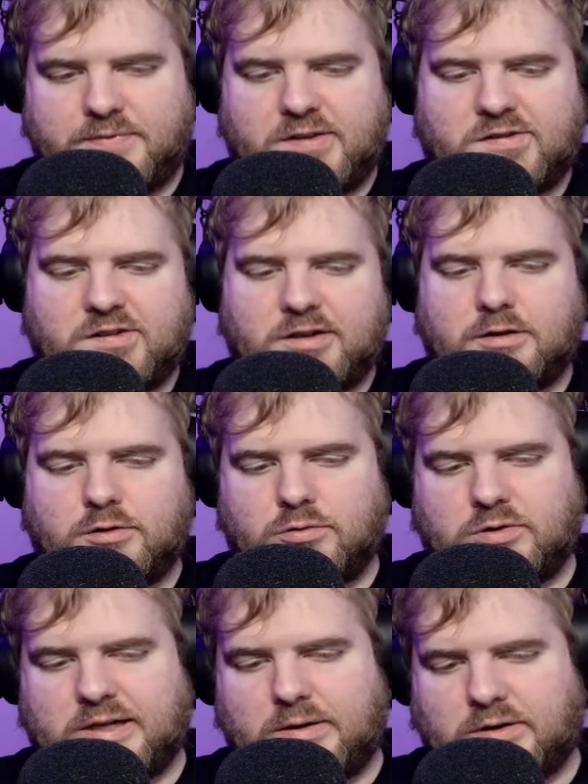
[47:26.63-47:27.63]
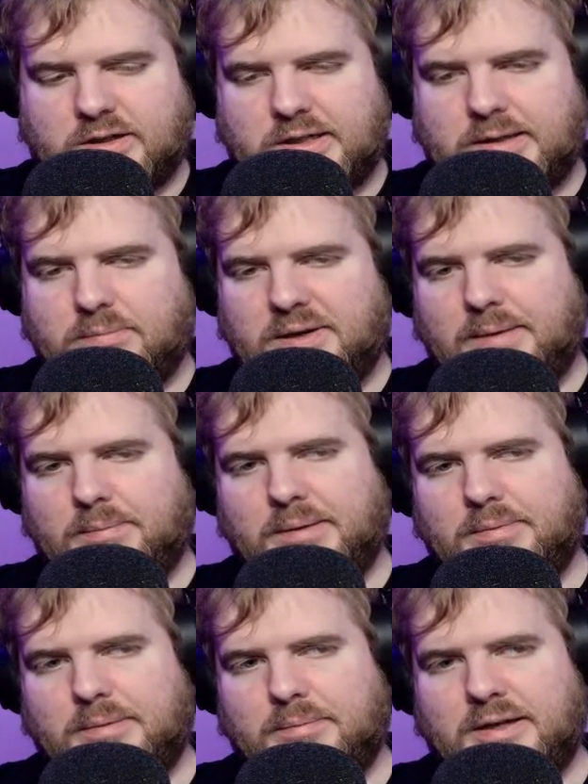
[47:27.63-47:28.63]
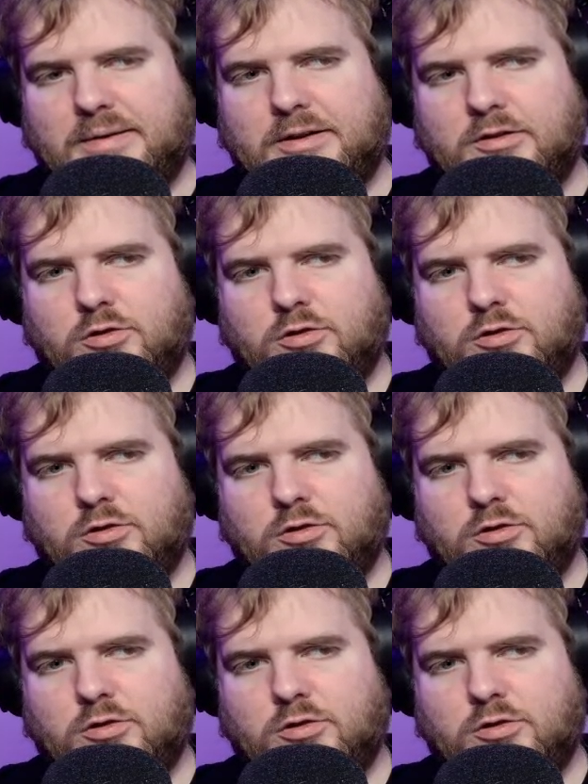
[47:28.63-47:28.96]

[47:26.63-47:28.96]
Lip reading: This includes, yeah, okay, blah, blah, blah, blah.